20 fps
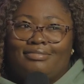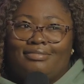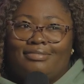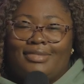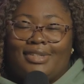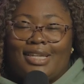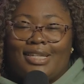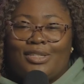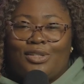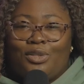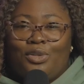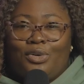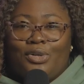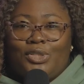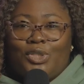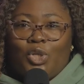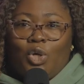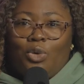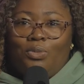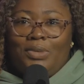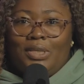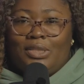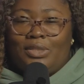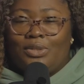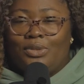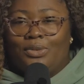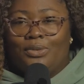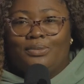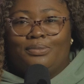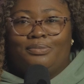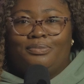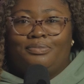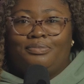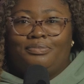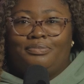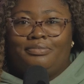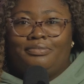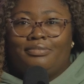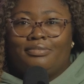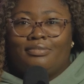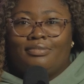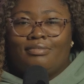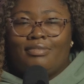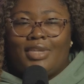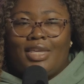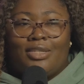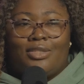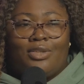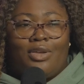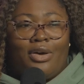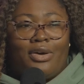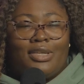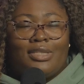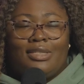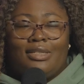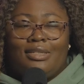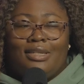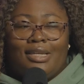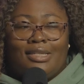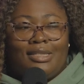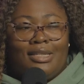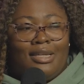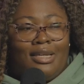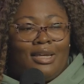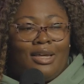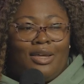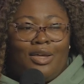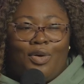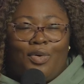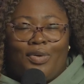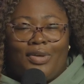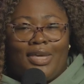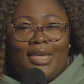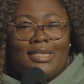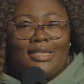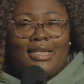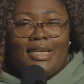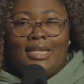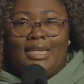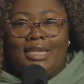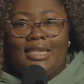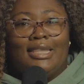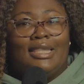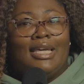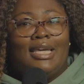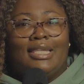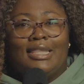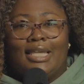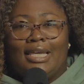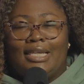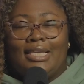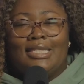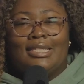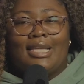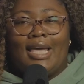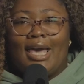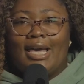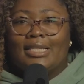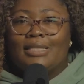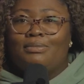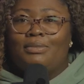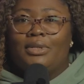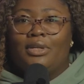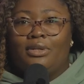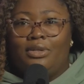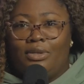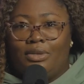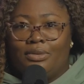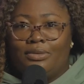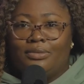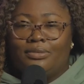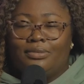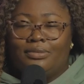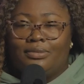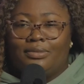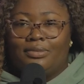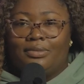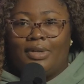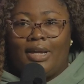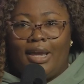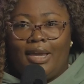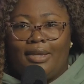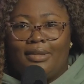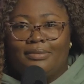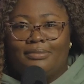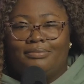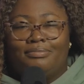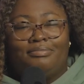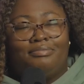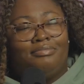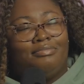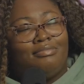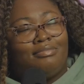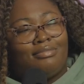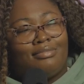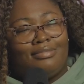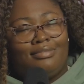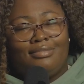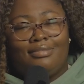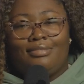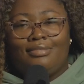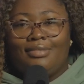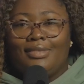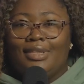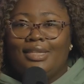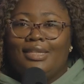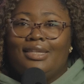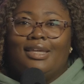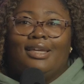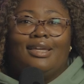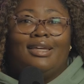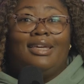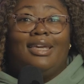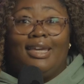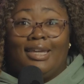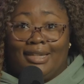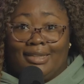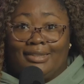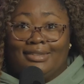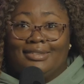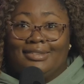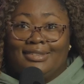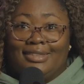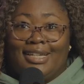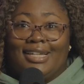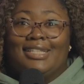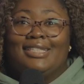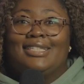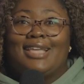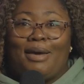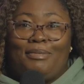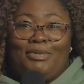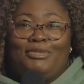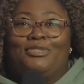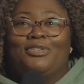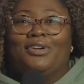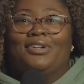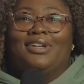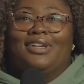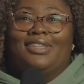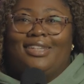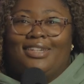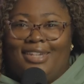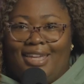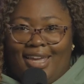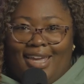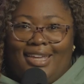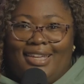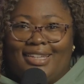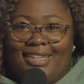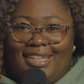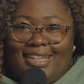because the Lord told me to, as long as it doesn't go against anything that he's asked me to do, right? Again, topic for another day.